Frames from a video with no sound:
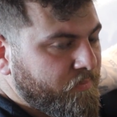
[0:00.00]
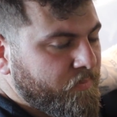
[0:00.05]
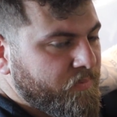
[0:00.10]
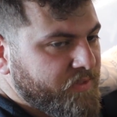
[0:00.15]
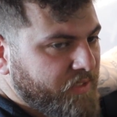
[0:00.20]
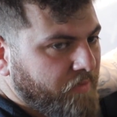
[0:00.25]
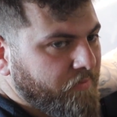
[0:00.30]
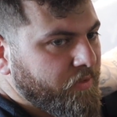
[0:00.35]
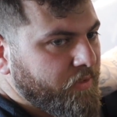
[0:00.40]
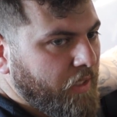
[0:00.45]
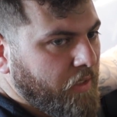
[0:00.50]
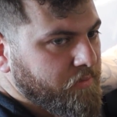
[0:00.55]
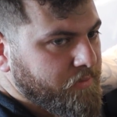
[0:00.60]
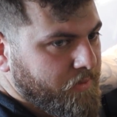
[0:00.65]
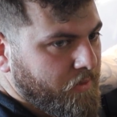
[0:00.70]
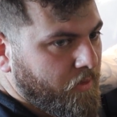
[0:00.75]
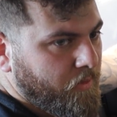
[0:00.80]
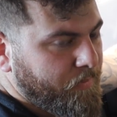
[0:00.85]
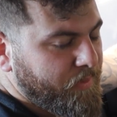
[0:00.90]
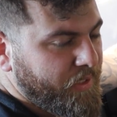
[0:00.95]
7,000
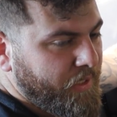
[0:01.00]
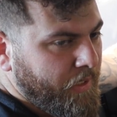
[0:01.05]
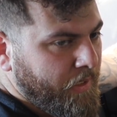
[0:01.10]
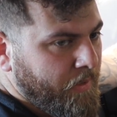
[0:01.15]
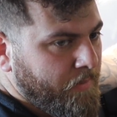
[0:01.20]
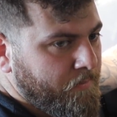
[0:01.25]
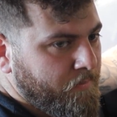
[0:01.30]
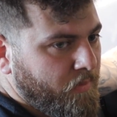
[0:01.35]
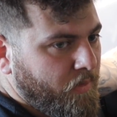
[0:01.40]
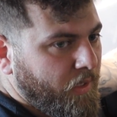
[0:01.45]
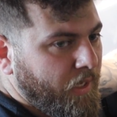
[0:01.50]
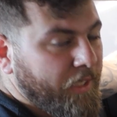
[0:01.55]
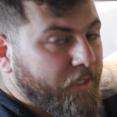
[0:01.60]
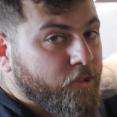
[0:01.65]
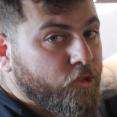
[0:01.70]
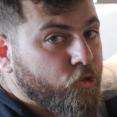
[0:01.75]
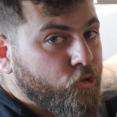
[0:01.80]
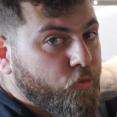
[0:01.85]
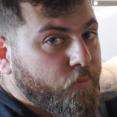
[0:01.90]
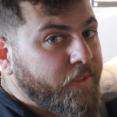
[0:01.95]
RPM at
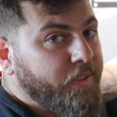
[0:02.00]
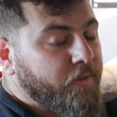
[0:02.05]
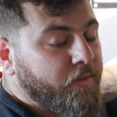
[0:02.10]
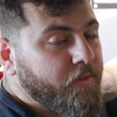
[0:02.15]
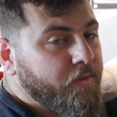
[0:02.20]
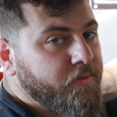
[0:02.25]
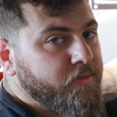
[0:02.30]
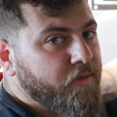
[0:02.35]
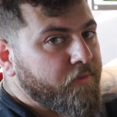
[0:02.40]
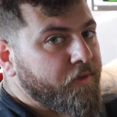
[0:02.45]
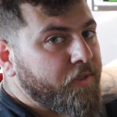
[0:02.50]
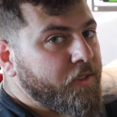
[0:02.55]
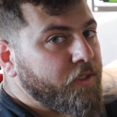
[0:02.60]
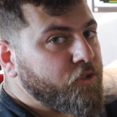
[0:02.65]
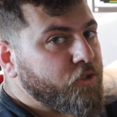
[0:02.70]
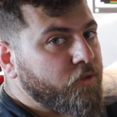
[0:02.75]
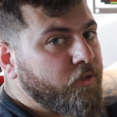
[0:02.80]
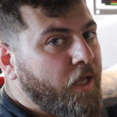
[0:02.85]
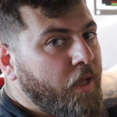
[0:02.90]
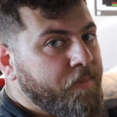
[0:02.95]
3 degrees of
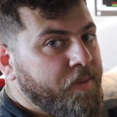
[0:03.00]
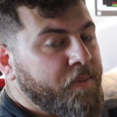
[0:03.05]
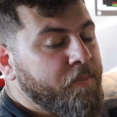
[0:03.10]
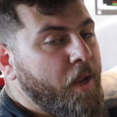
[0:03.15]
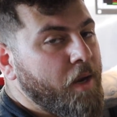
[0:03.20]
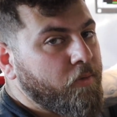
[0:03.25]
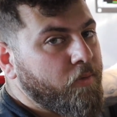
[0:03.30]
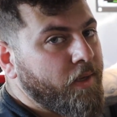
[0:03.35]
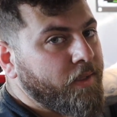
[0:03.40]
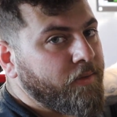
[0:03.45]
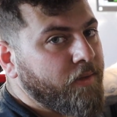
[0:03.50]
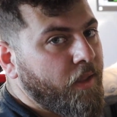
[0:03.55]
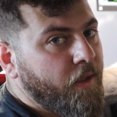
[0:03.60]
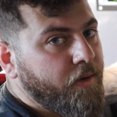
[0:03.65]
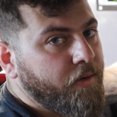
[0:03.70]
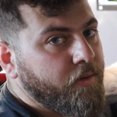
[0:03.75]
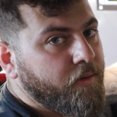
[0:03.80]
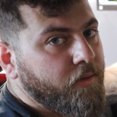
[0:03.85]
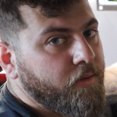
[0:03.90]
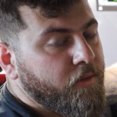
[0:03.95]
ignition timing by
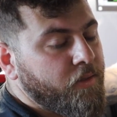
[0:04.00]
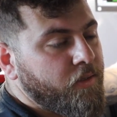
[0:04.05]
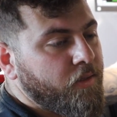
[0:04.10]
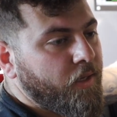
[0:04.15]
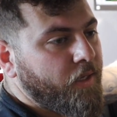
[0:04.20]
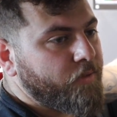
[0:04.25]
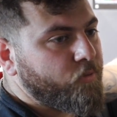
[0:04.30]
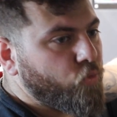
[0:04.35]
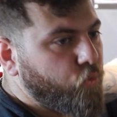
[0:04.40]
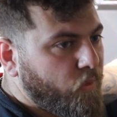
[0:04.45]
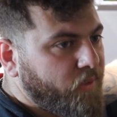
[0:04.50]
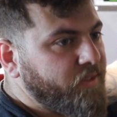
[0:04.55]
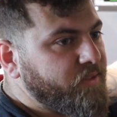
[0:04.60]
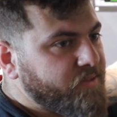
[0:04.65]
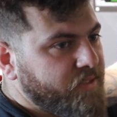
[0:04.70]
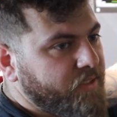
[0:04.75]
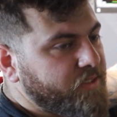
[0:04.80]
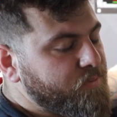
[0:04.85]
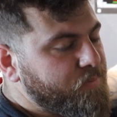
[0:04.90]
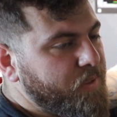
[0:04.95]
redline at
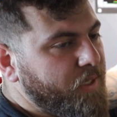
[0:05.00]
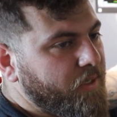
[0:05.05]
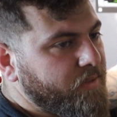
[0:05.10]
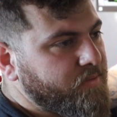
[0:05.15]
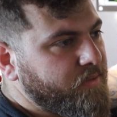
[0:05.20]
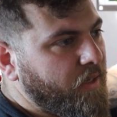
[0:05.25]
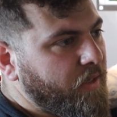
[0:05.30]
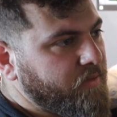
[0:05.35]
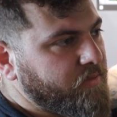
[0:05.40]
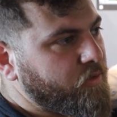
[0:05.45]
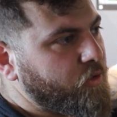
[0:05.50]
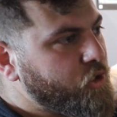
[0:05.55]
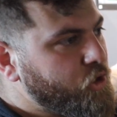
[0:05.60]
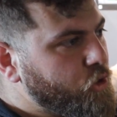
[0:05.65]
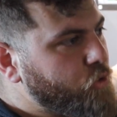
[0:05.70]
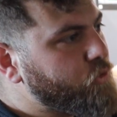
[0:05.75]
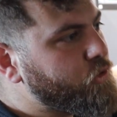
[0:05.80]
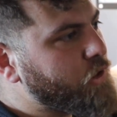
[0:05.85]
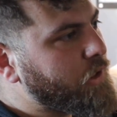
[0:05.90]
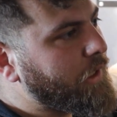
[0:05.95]
26 PSI. So
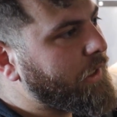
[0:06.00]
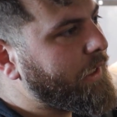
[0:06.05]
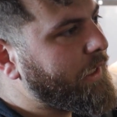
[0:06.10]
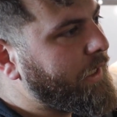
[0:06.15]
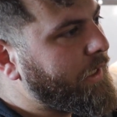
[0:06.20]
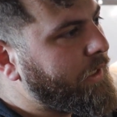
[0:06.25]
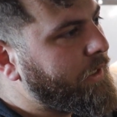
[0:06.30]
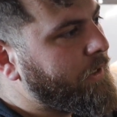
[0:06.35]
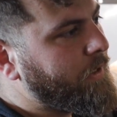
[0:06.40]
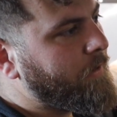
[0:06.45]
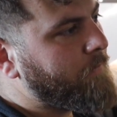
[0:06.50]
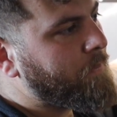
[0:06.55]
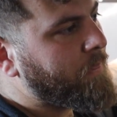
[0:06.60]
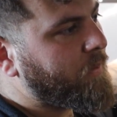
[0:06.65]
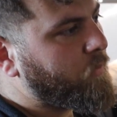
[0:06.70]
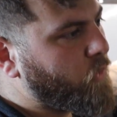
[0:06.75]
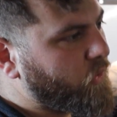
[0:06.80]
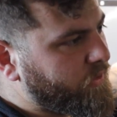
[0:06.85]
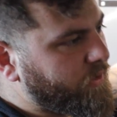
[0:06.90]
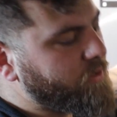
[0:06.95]
usually
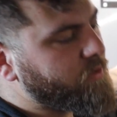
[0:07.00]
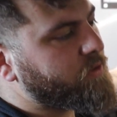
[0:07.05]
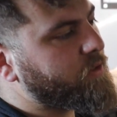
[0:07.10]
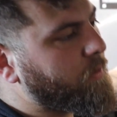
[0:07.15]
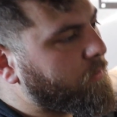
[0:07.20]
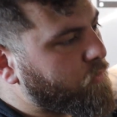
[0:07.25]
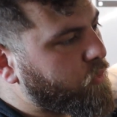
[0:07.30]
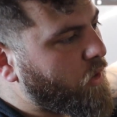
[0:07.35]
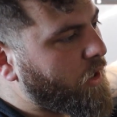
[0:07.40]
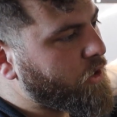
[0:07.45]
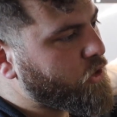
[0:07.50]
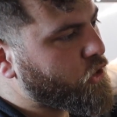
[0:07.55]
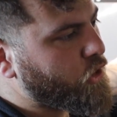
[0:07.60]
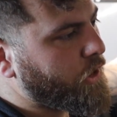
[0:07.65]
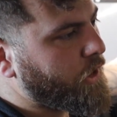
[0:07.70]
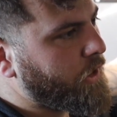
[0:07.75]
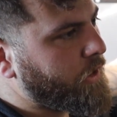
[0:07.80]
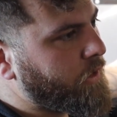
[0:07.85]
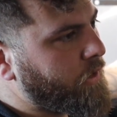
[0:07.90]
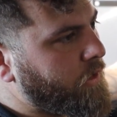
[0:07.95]
with this
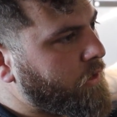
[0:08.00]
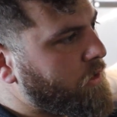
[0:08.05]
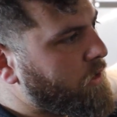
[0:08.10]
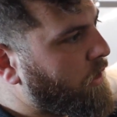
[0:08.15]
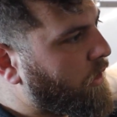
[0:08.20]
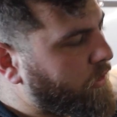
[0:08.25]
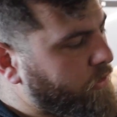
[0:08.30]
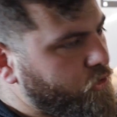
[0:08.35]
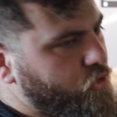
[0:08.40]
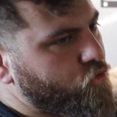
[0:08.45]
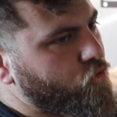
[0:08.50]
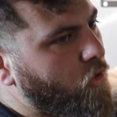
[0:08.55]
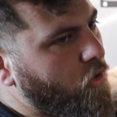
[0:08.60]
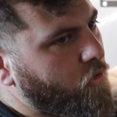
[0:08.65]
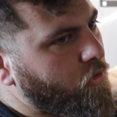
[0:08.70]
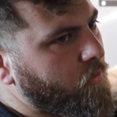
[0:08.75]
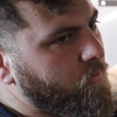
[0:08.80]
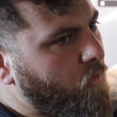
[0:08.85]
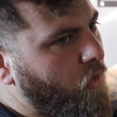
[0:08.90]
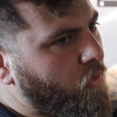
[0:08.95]
compression on a
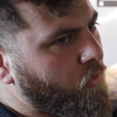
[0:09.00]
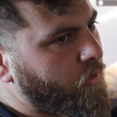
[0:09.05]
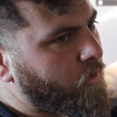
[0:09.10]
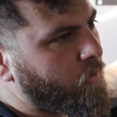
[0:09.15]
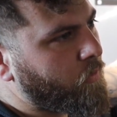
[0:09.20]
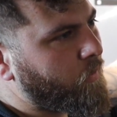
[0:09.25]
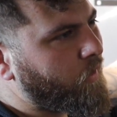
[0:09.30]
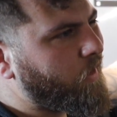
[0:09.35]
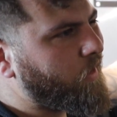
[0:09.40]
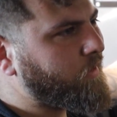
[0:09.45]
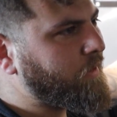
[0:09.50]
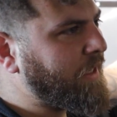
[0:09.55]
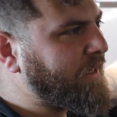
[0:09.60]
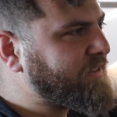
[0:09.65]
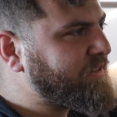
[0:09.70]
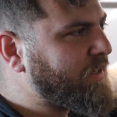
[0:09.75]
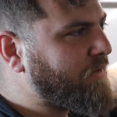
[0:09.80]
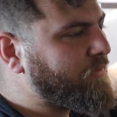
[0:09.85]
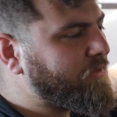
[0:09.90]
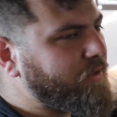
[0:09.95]
stroker motor, we're at like
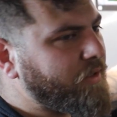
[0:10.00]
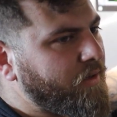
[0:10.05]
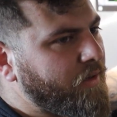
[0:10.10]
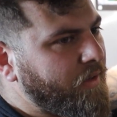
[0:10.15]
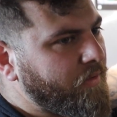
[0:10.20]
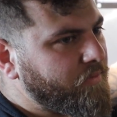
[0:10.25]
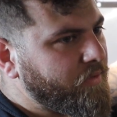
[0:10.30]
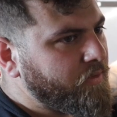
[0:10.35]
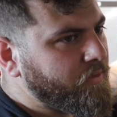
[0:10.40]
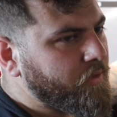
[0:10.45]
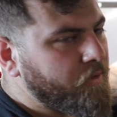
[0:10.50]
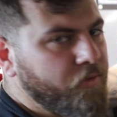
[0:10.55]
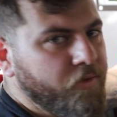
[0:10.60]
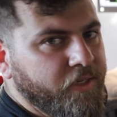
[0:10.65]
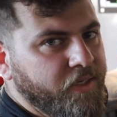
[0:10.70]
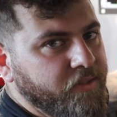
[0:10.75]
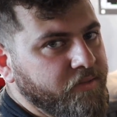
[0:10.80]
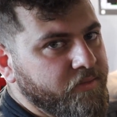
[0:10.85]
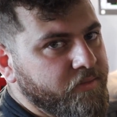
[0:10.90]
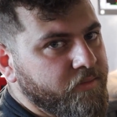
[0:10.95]
17, 18
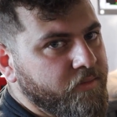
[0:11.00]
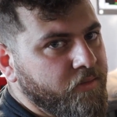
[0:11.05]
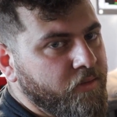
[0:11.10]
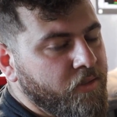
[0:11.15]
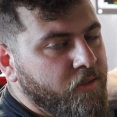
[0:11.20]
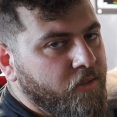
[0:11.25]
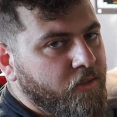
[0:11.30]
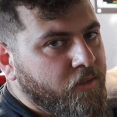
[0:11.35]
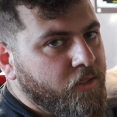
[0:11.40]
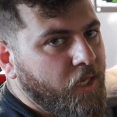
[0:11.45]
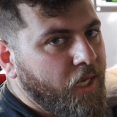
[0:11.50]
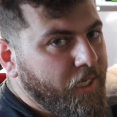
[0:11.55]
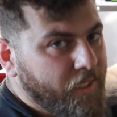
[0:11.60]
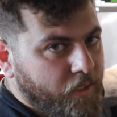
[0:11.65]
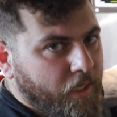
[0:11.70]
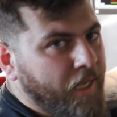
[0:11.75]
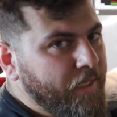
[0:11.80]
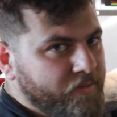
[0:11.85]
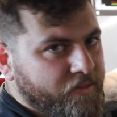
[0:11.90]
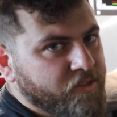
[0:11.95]
degrees
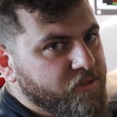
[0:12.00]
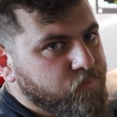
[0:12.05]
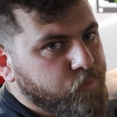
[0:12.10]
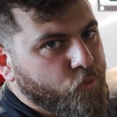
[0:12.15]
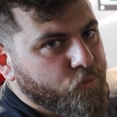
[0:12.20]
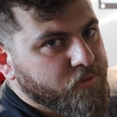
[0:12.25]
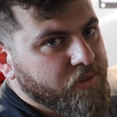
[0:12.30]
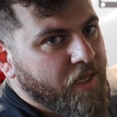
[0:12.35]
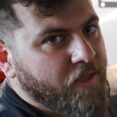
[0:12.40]
at this boost